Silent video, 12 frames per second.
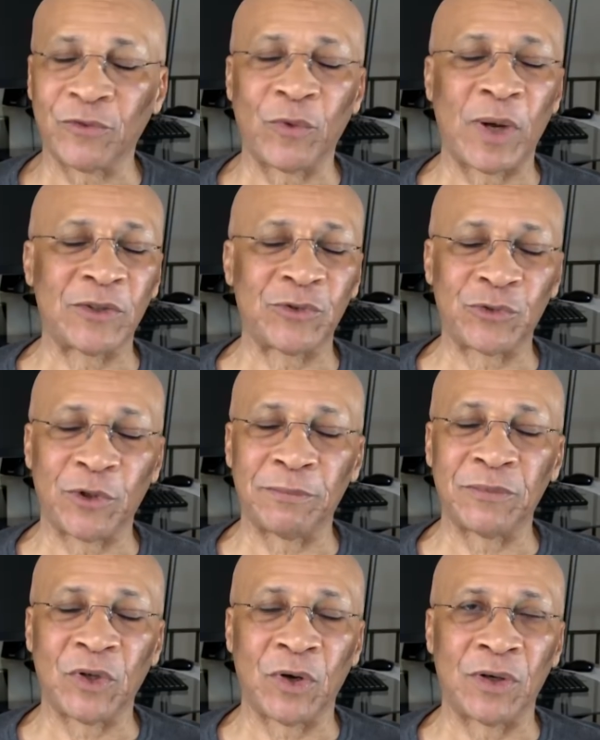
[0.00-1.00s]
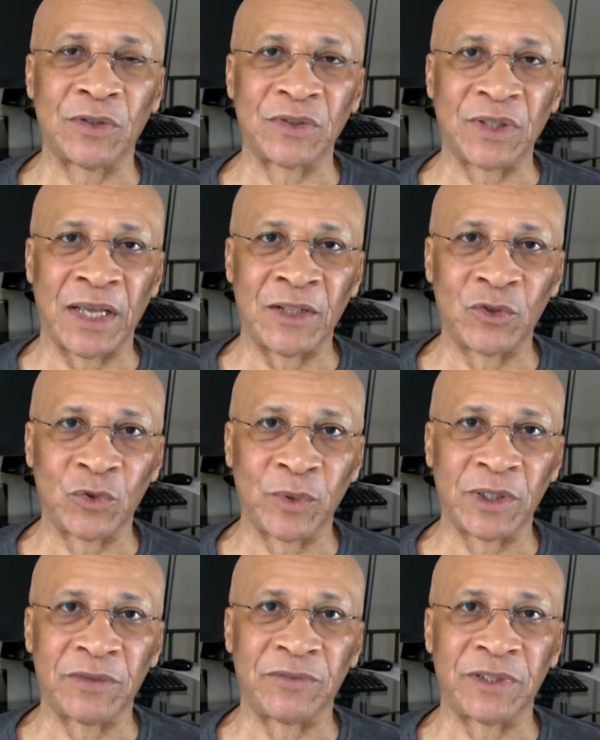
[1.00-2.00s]
what Trump does
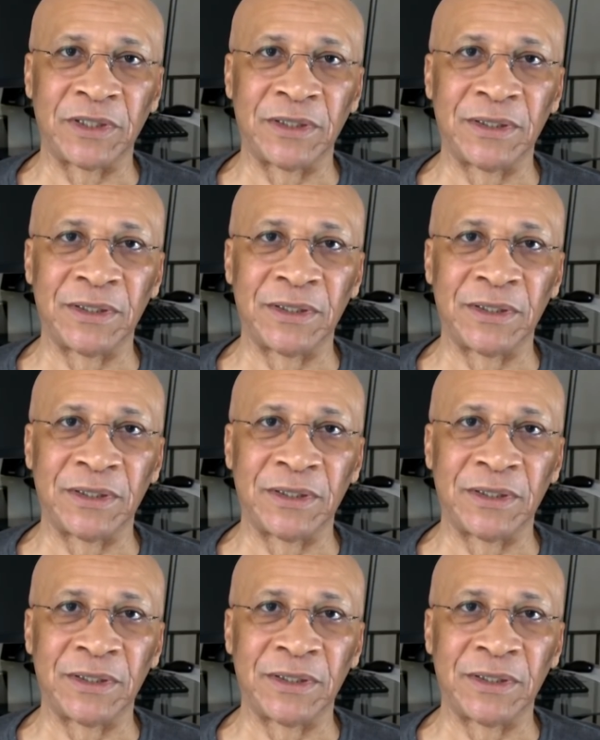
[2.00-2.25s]
intuitively,